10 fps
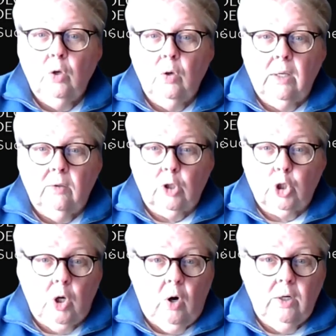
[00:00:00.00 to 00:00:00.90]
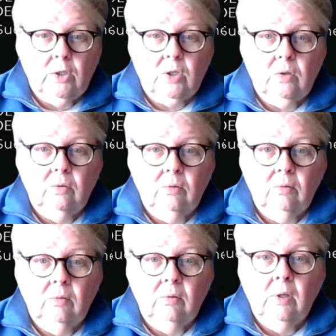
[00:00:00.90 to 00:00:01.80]
You can get the charts,
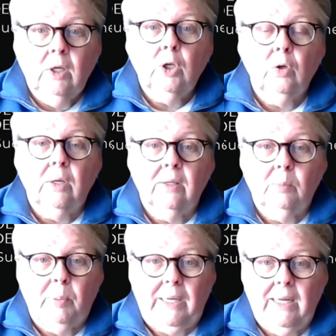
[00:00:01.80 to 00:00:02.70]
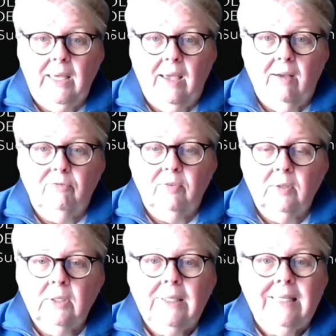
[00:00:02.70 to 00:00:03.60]
you can get the PDF,
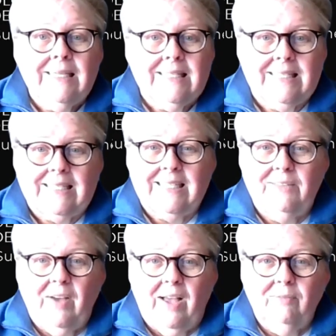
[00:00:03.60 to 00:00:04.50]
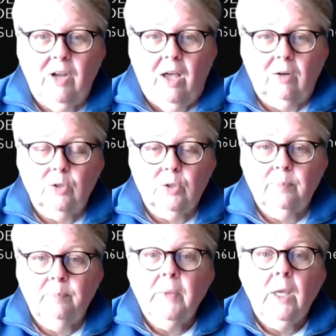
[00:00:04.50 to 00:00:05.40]
$65.
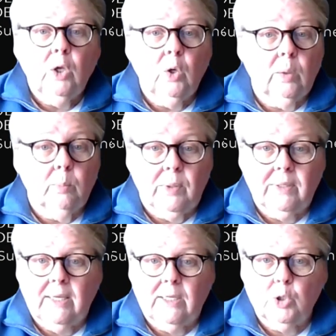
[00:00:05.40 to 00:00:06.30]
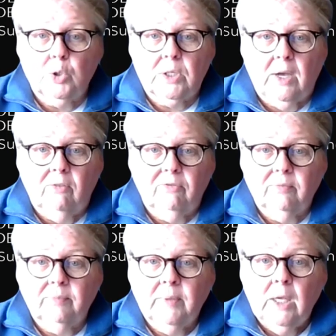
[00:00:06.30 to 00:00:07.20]
You can print that yourself.
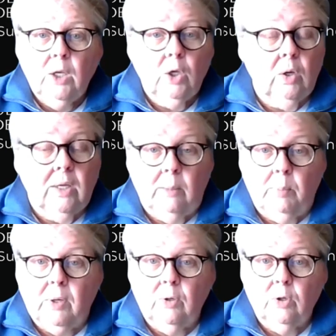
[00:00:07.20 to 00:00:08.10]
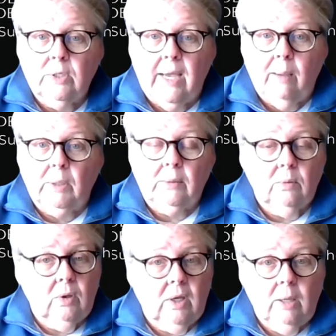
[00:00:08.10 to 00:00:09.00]
You can keep it on your tablet,
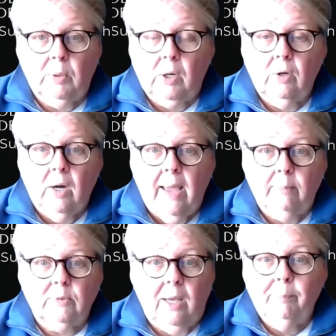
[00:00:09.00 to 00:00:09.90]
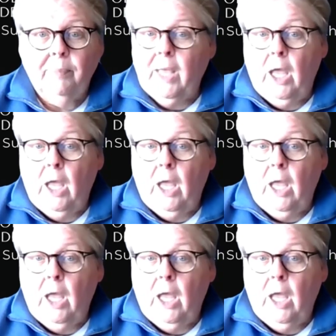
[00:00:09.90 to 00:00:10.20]
you can keep it on your laptop.